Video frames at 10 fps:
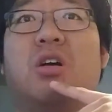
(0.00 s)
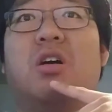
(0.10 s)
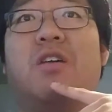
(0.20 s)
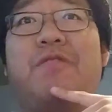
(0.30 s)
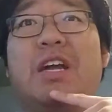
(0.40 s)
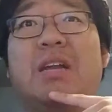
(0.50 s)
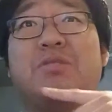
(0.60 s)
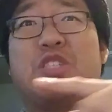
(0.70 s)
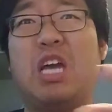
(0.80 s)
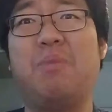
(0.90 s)
Phantom
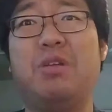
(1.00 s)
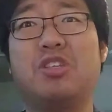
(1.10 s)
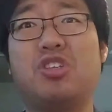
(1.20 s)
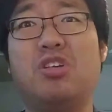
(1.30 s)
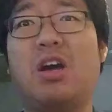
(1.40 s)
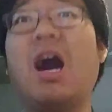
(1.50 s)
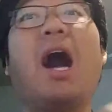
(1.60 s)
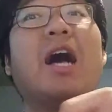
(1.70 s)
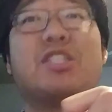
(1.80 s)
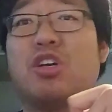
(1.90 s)
Skybuster,
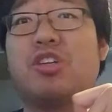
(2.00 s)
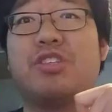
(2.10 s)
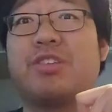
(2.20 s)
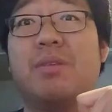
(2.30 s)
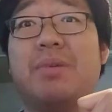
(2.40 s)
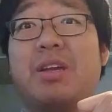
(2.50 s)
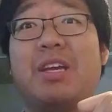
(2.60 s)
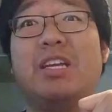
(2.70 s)
I saw this coming.